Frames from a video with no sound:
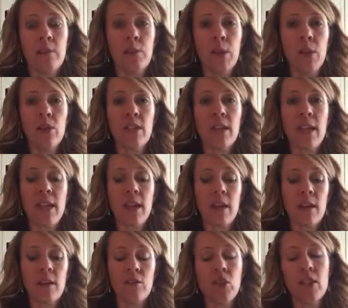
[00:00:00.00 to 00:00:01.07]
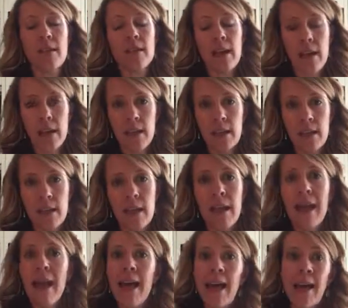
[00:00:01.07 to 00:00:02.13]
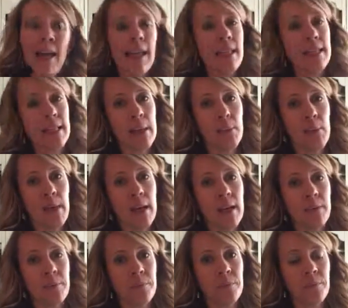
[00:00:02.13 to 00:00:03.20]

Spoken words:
But you're saying she's nice. Elle est sympa.